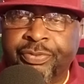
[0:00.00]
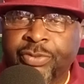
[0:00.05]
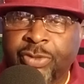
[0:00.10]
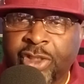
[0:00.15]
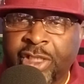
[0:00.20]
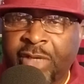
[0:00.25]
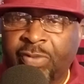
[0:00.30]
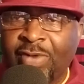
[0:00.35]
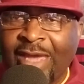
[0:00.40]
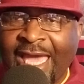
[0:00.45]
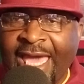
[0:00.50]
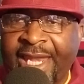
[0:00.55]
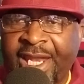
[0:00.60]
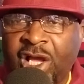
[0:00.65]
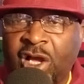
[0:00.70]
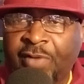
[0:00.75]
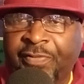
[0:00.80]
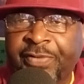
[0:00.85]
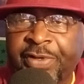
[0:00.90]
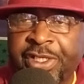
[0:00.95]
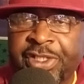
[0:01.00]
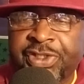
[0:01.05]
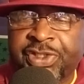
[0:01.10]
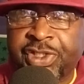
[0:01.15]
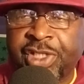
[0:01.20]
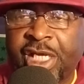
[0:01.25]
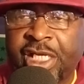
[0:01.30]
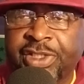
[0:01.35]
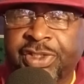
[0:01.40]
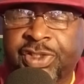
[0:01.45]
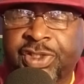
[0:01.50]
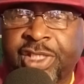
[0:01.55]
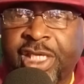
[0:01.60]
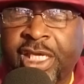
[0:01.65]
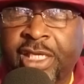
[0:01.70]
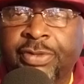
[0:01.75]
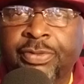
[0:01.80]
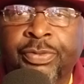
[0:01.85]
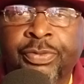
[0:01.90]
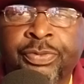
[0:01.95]
They ride off in the
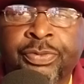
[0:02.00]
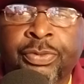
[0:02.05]
sunset